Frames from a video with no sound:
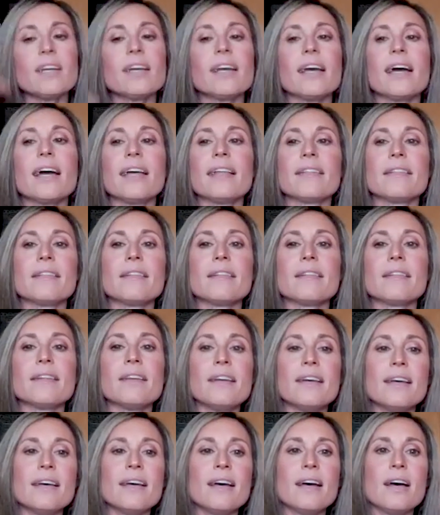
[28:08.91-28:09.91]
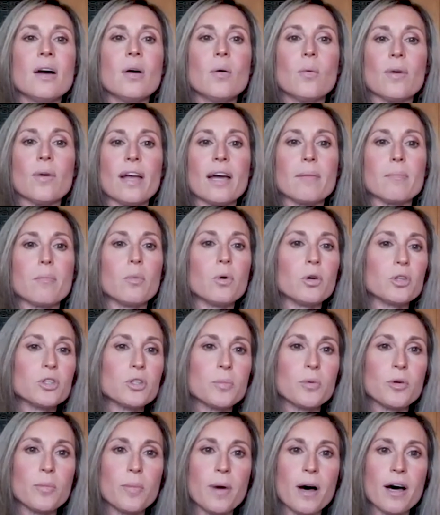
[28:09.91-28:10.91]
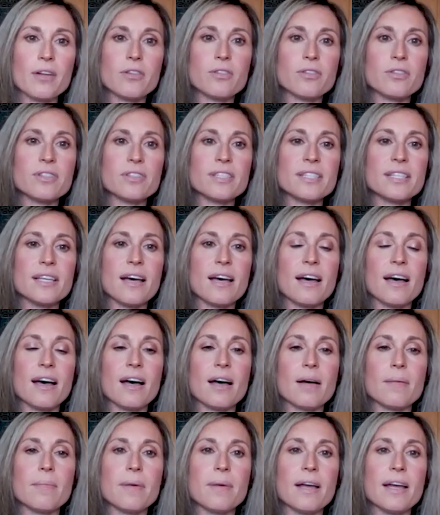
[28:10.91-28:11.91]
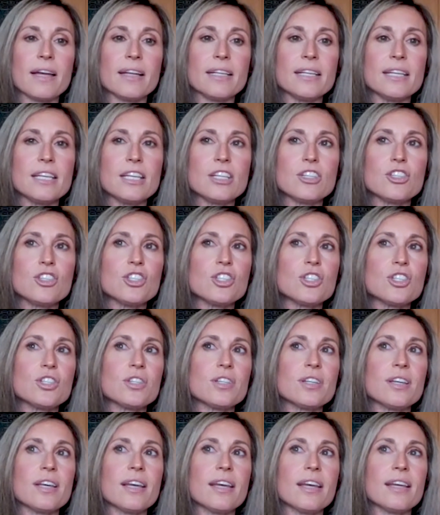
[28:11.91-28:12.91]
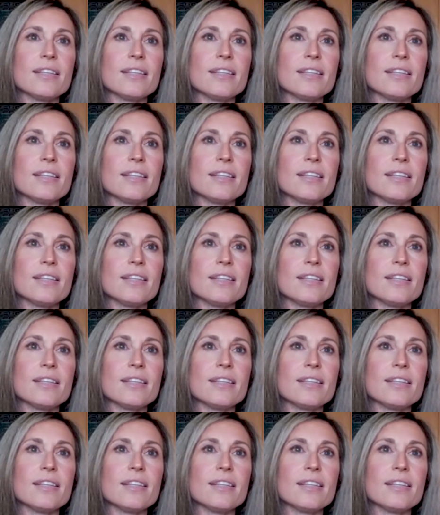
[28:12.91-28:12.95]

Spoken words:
And we had multiple models at each.